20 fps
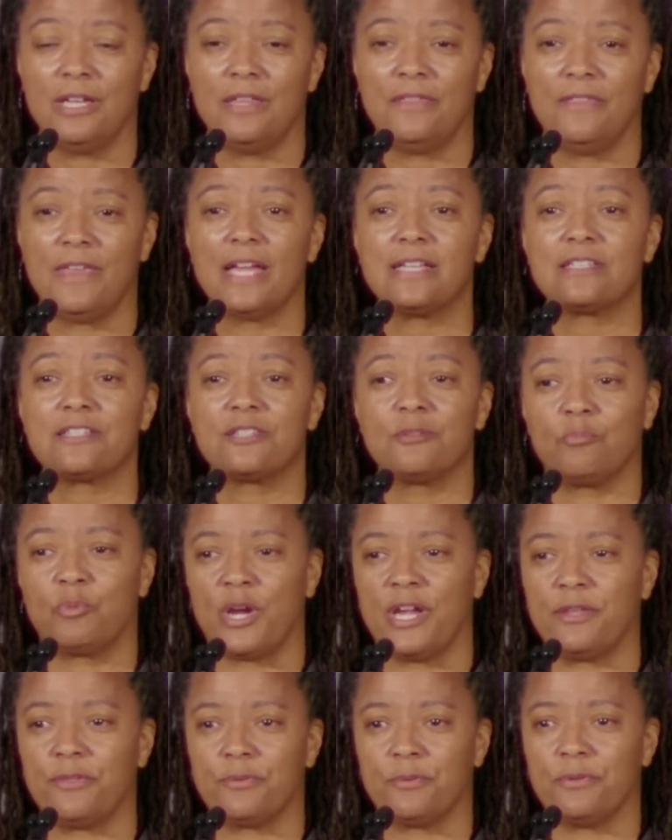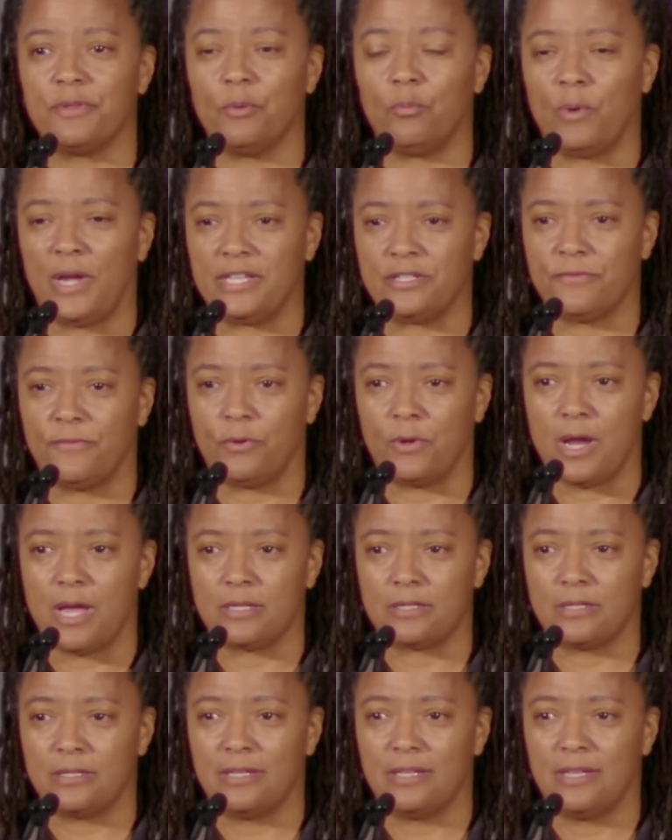that's the breakthrough that waits for
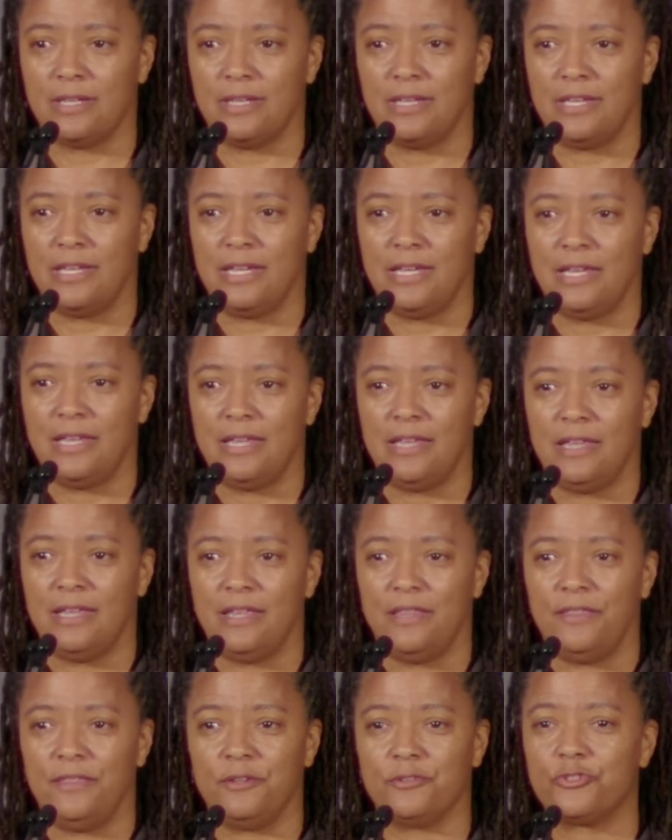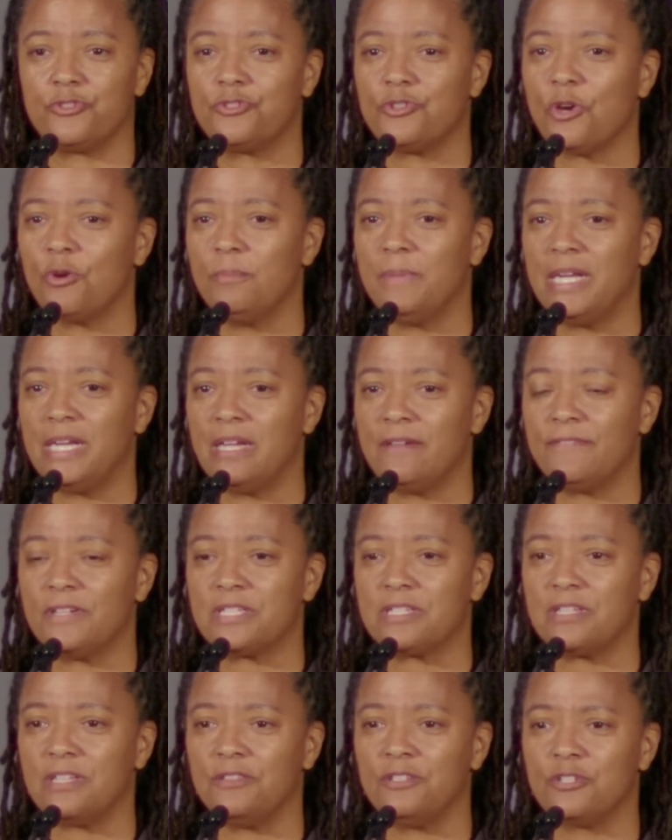us. There's so many of
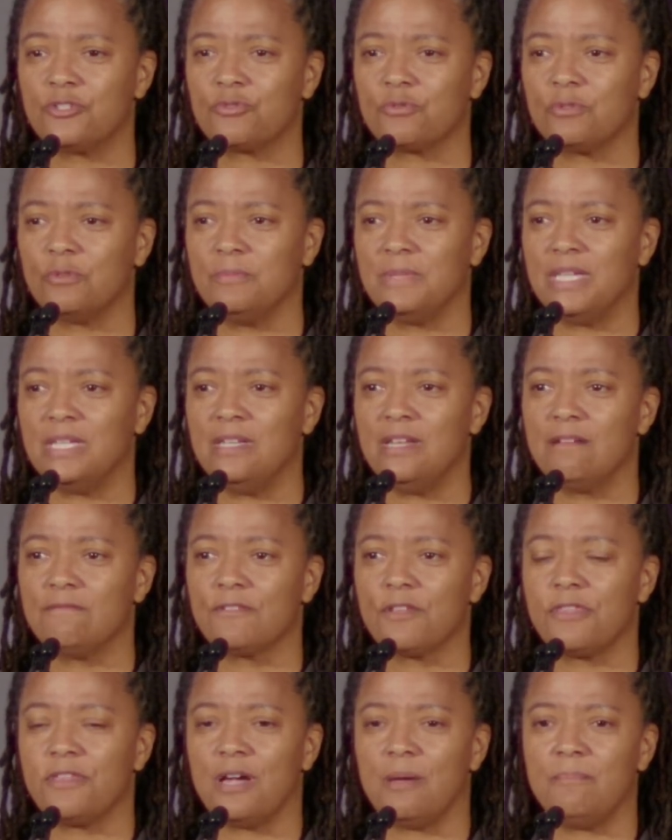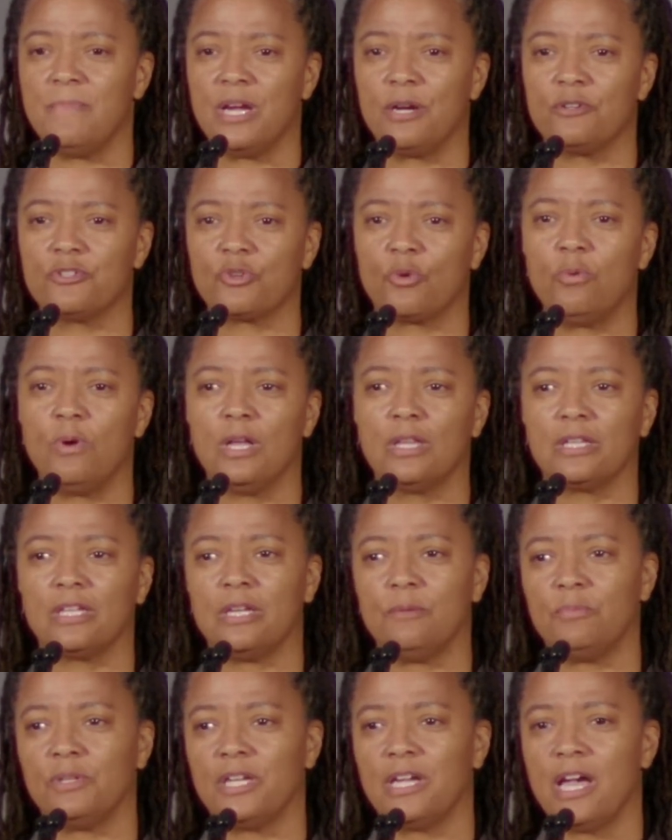us in this room that never thought marriage
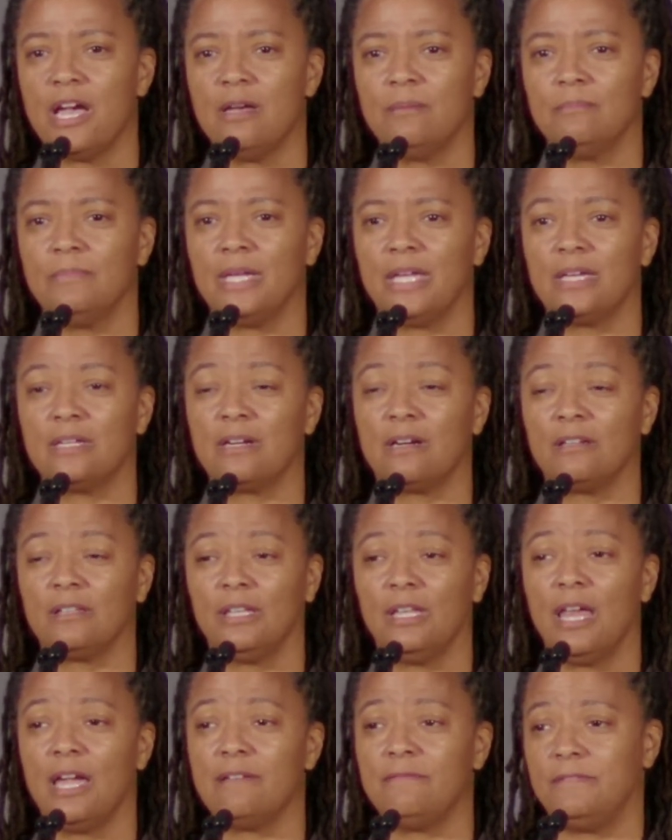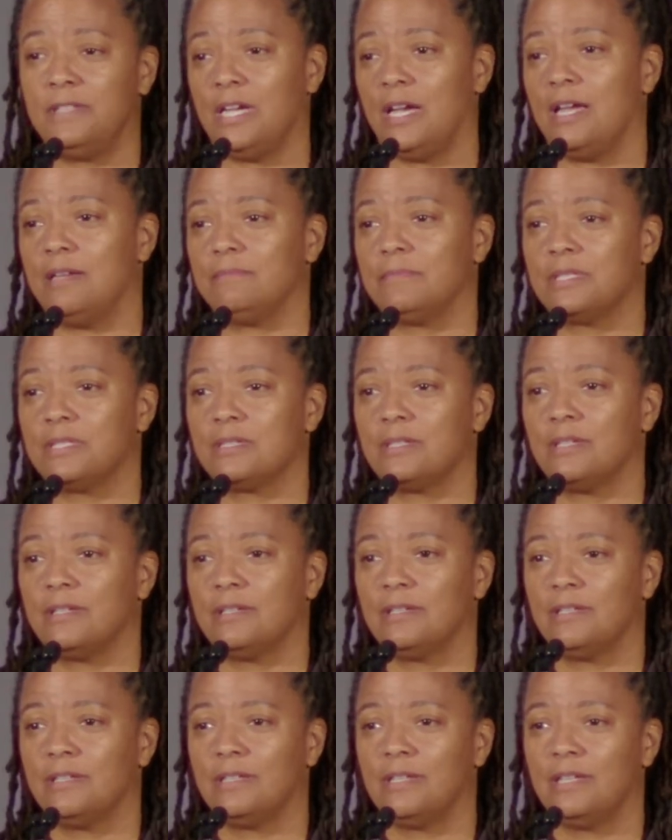equality would come in our lifetimes.
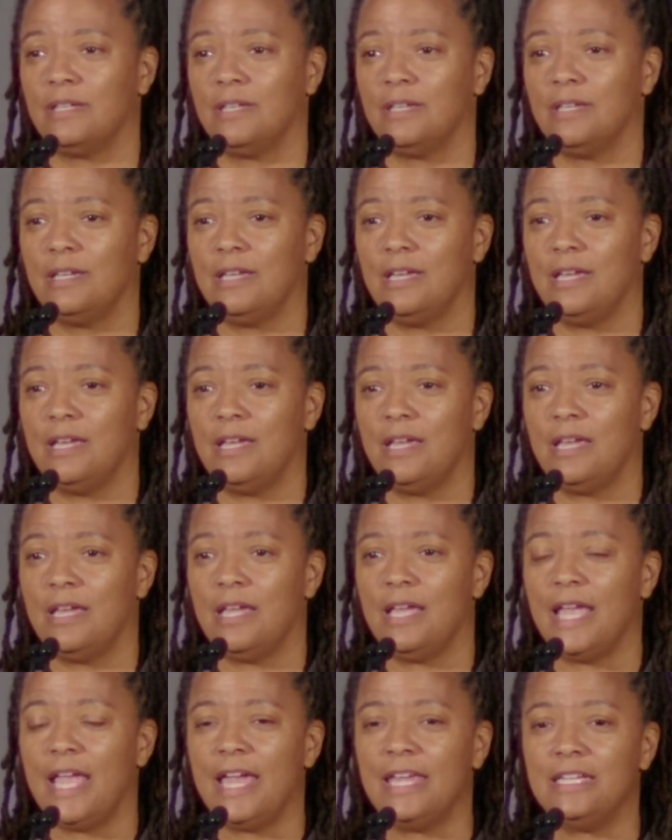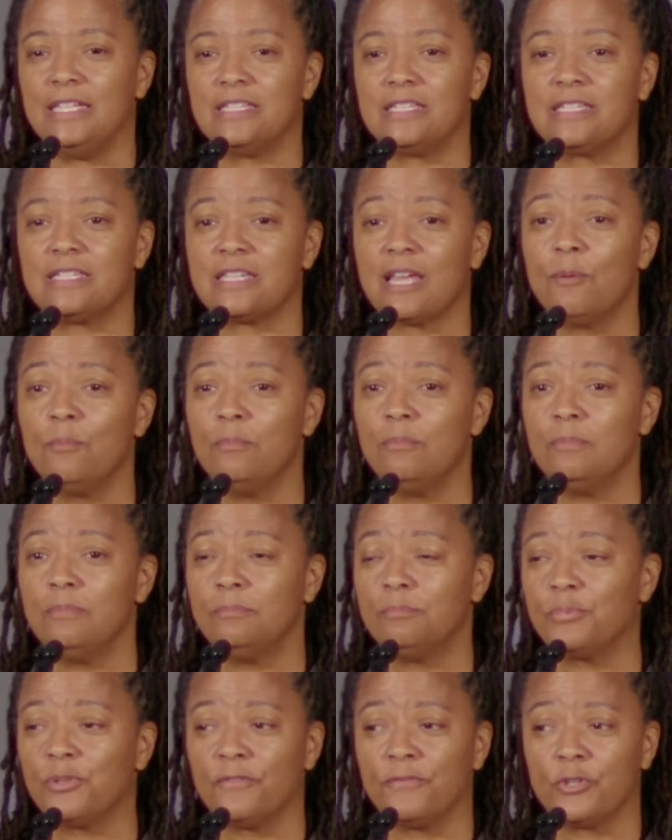And in
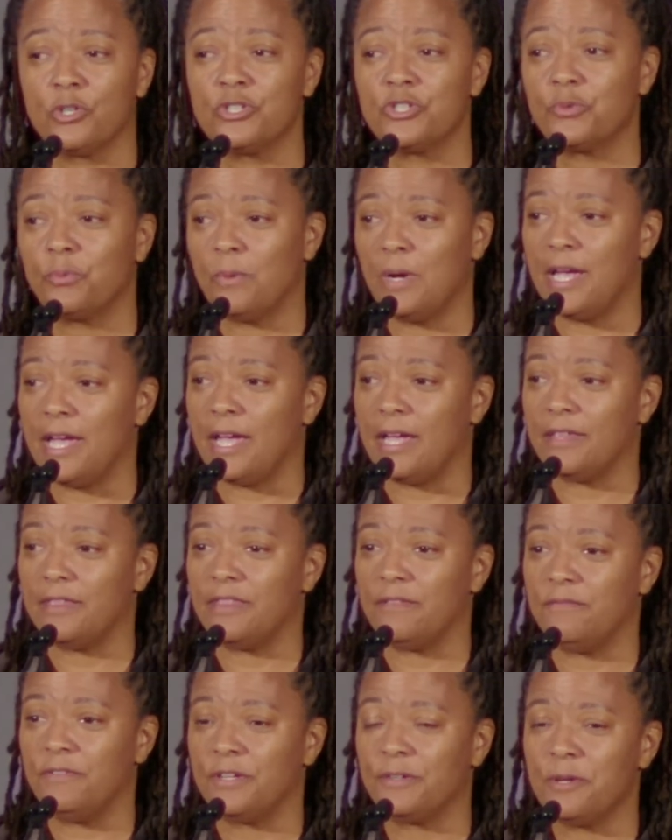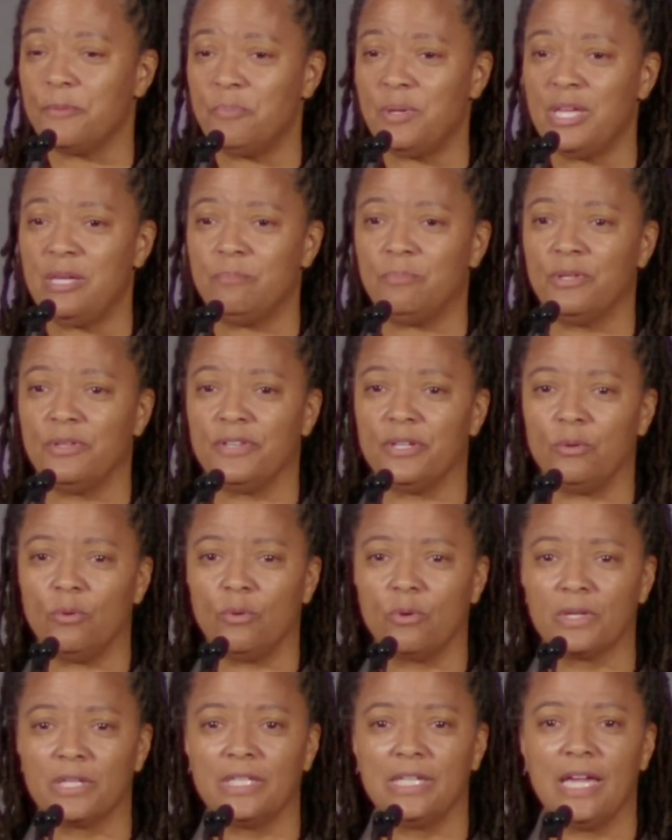some perverse way, the very people that
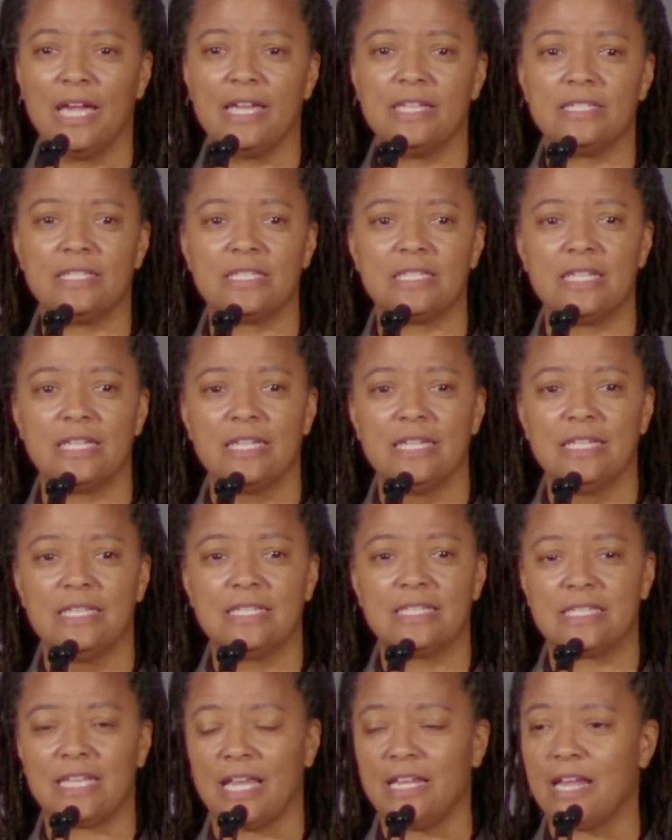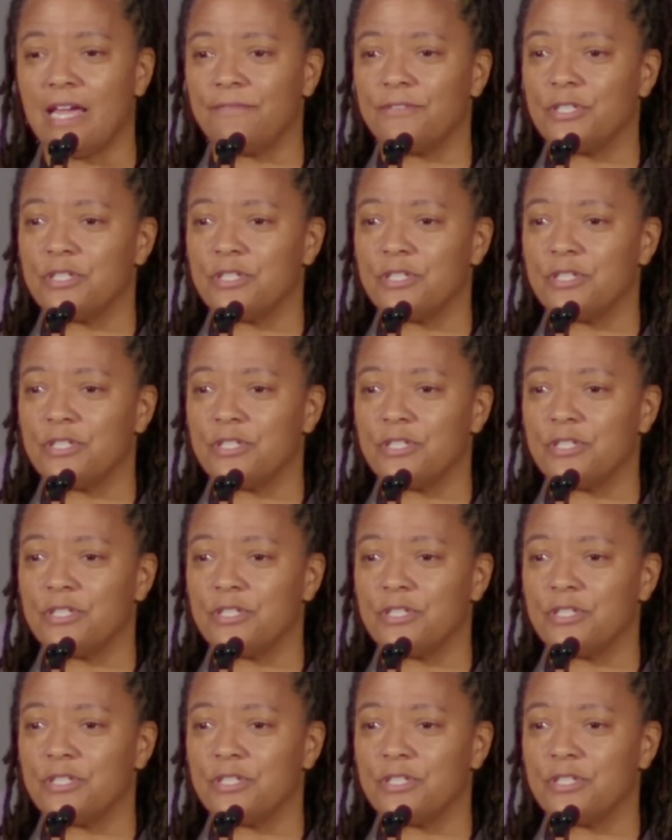organized state after